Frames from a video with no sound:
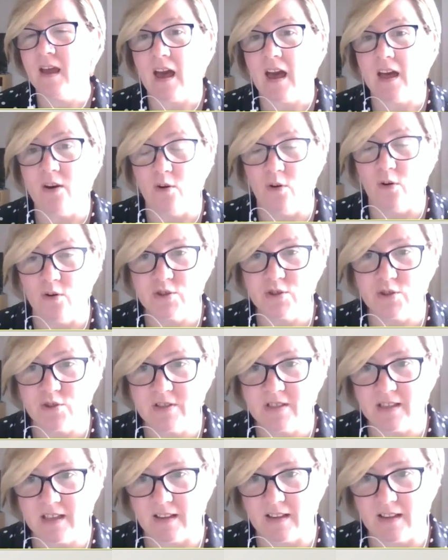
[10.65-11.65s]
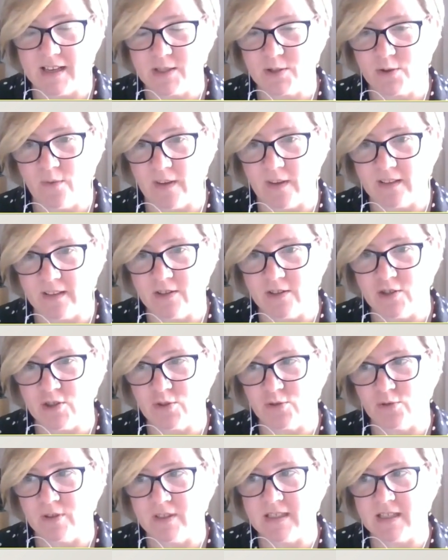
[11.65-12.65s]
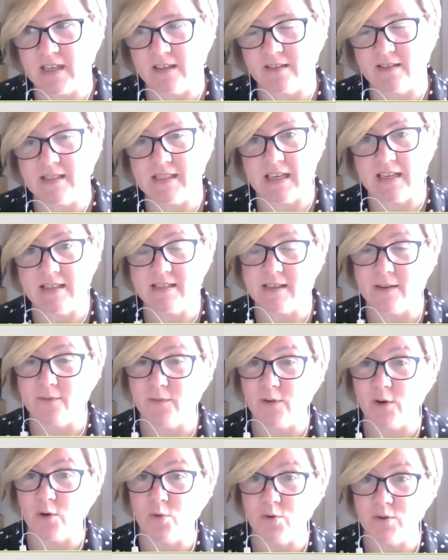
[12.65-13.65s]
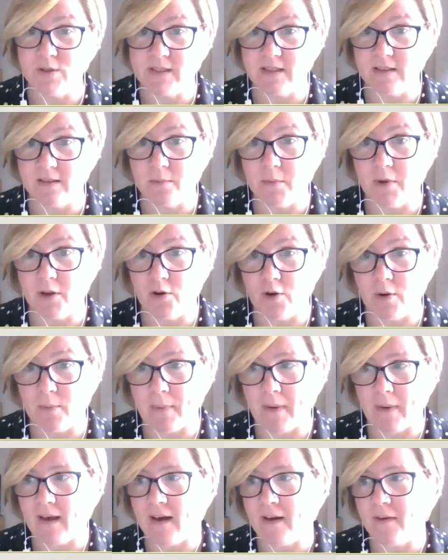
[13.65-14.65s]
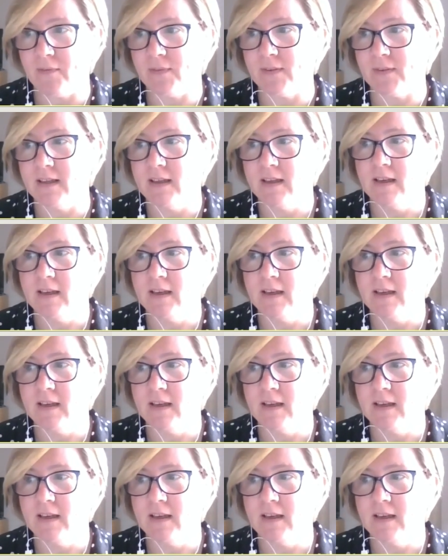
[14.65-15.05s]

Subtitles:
and also to the Glasgow Village Storytelling Centre for hosting them on our behalf.